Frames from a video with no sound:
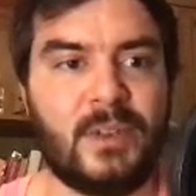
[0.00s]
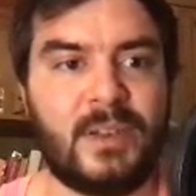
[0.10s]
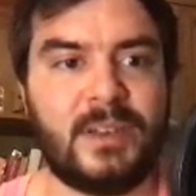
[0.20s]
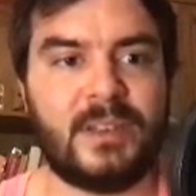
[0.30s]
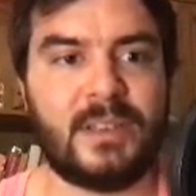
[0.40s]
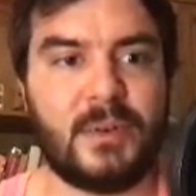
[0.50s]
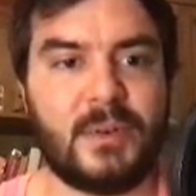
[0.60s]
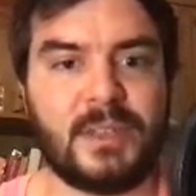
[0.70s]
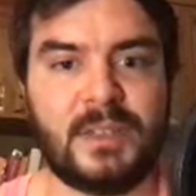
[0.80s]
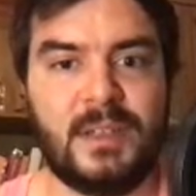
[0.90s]
They are these
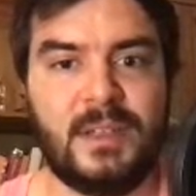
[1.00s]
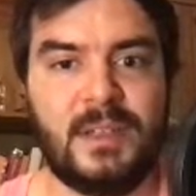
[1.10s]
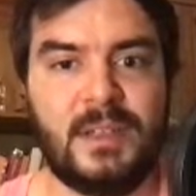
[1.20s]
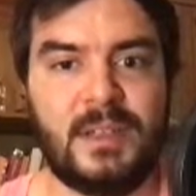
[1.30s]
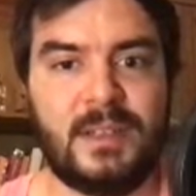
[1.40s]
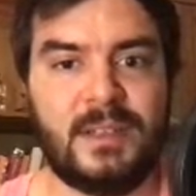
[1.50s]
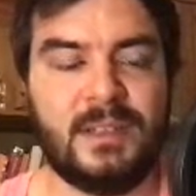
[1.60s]
numbers, and,